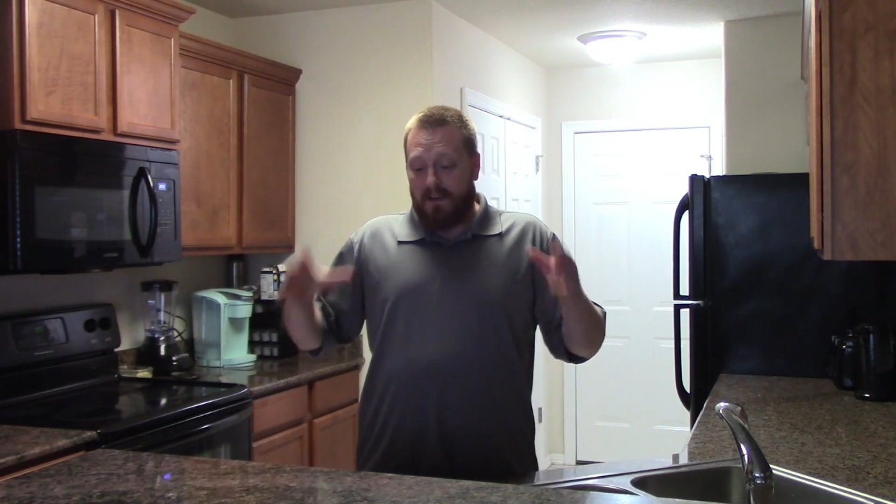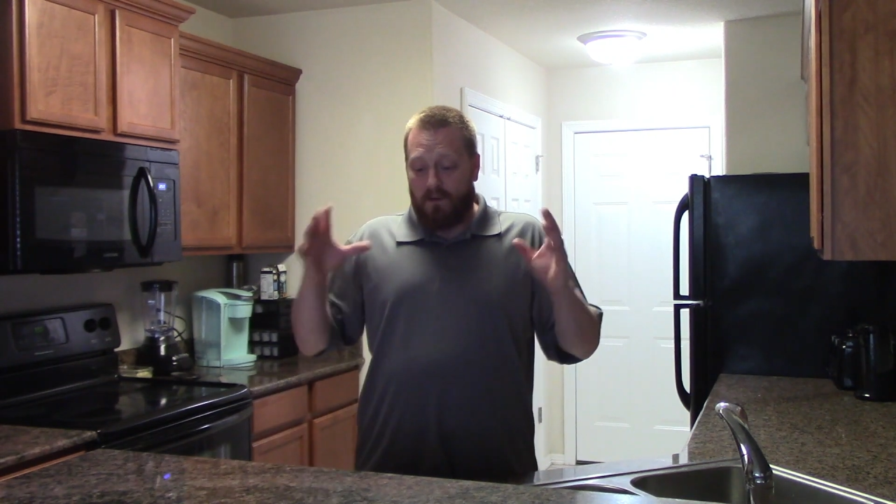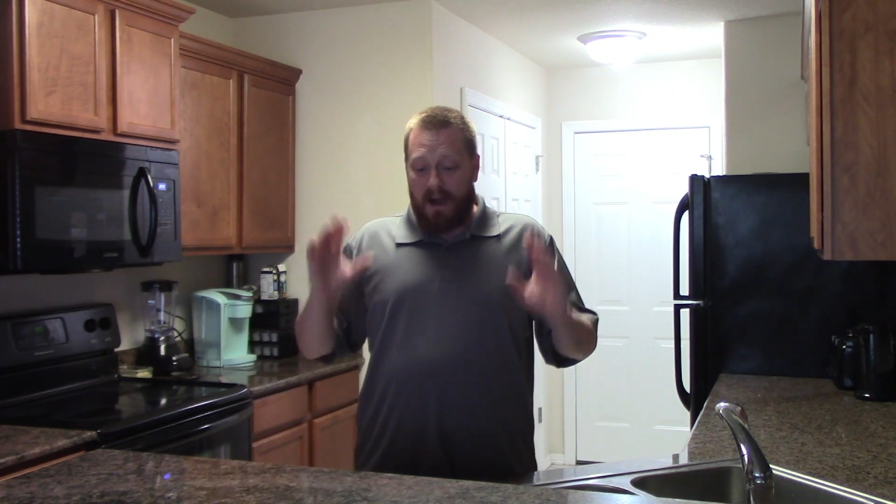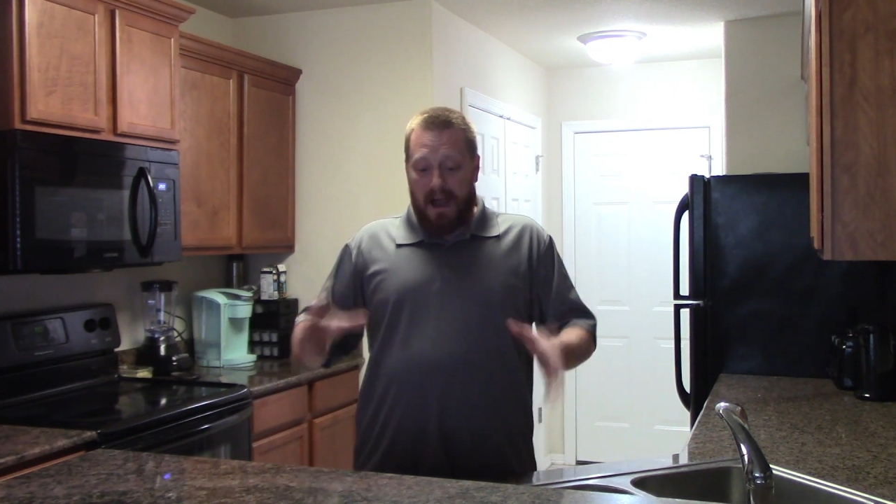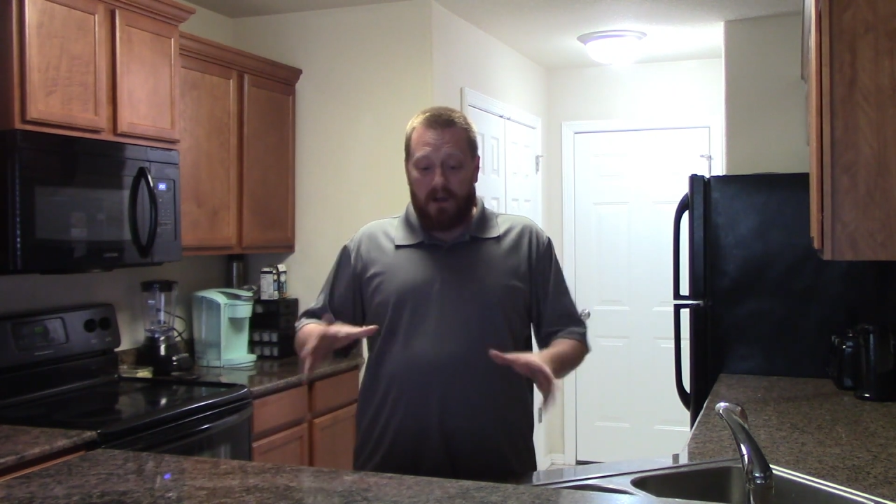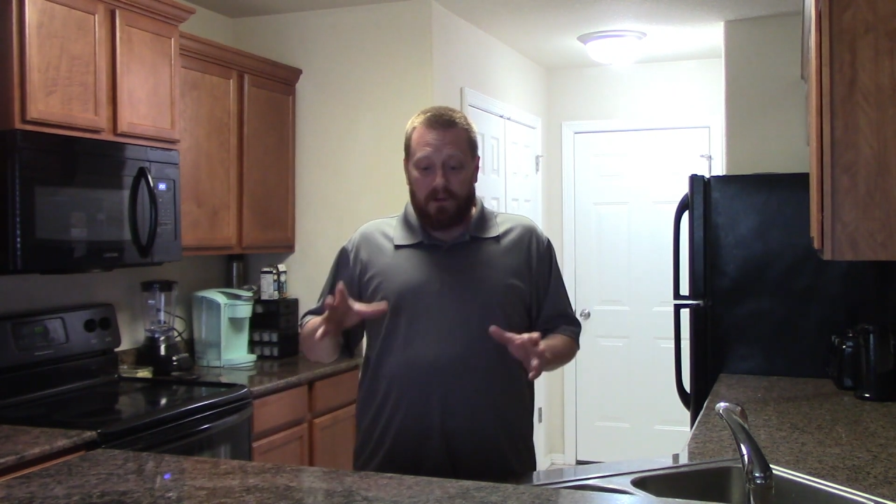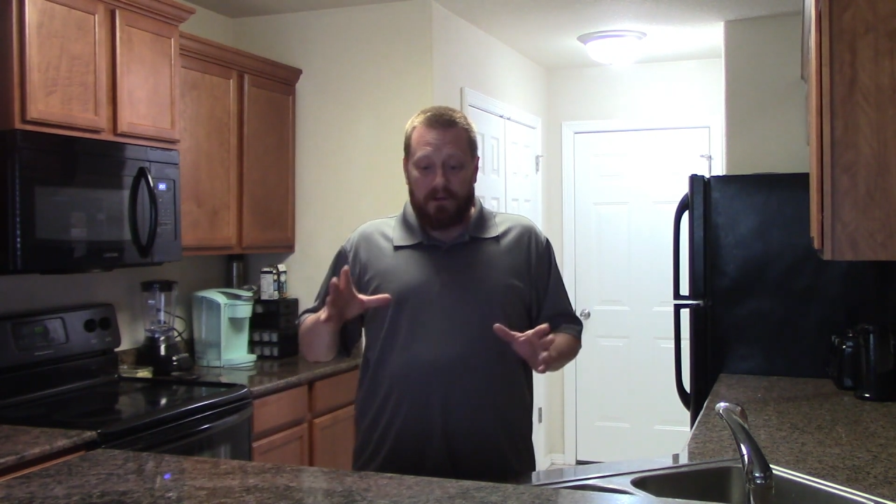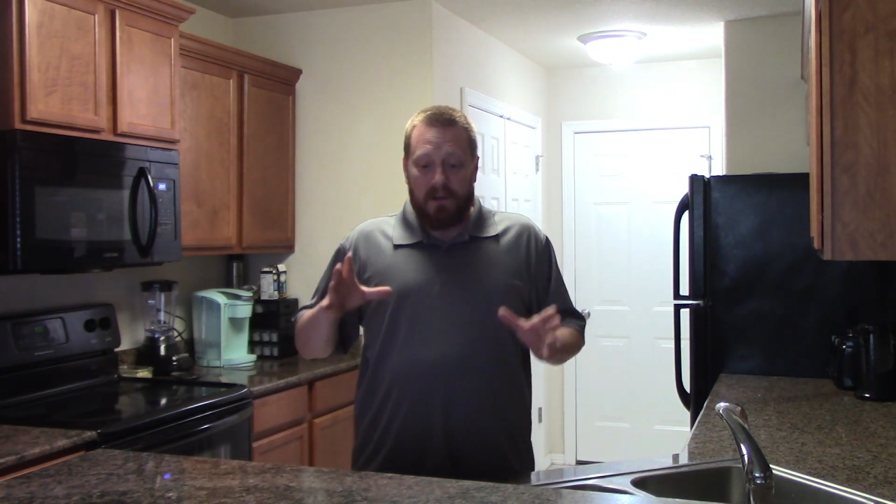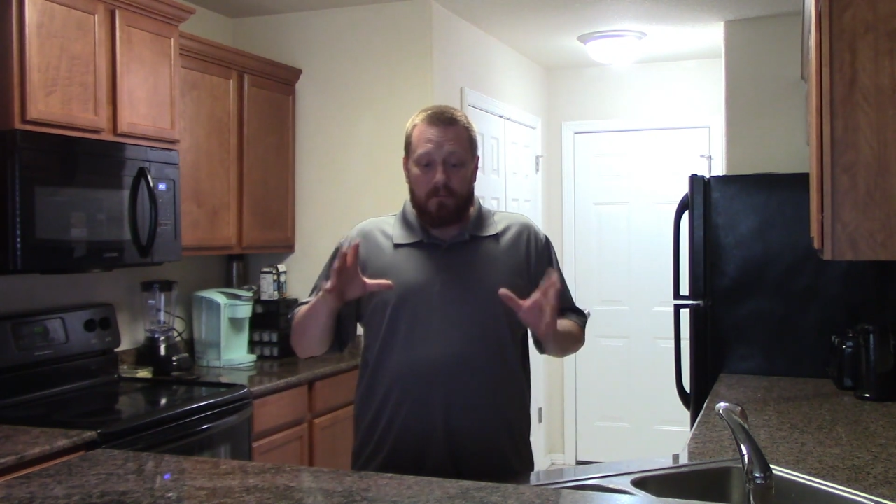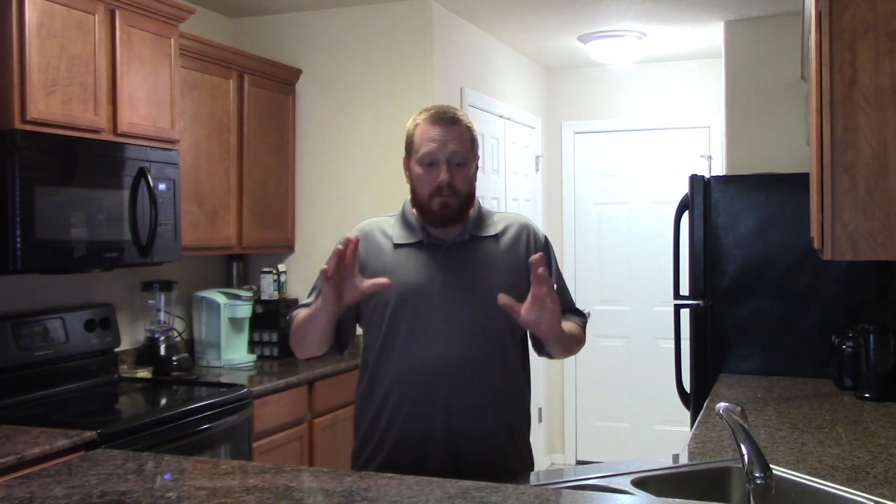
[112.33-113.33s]
round
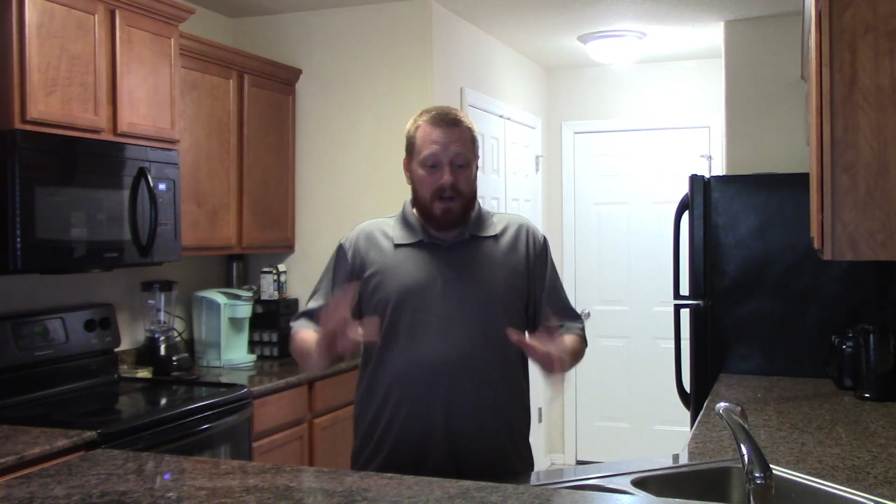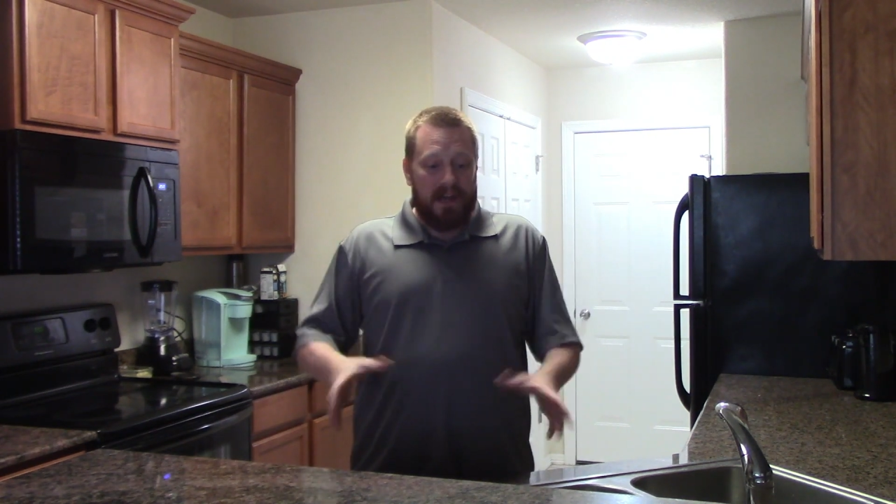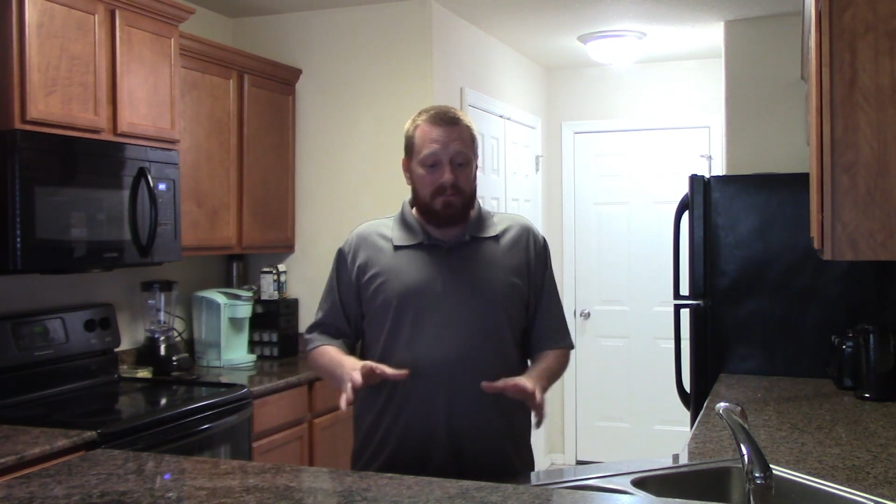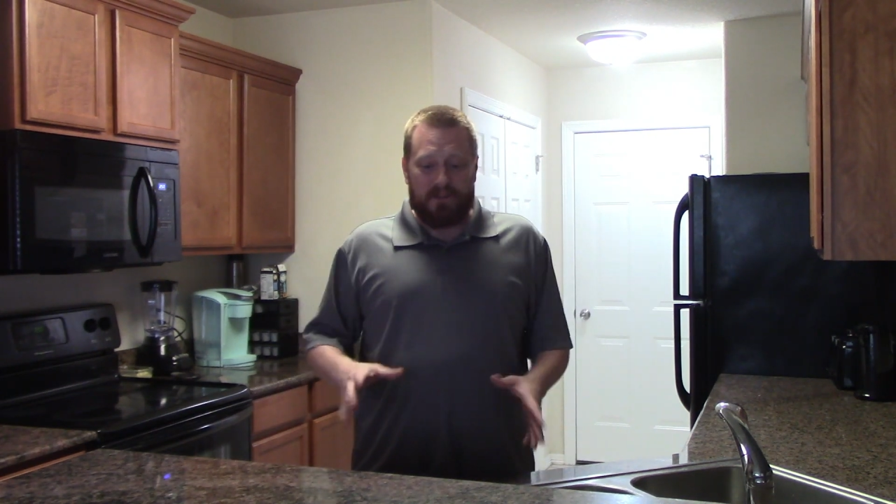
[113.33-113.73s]
bread,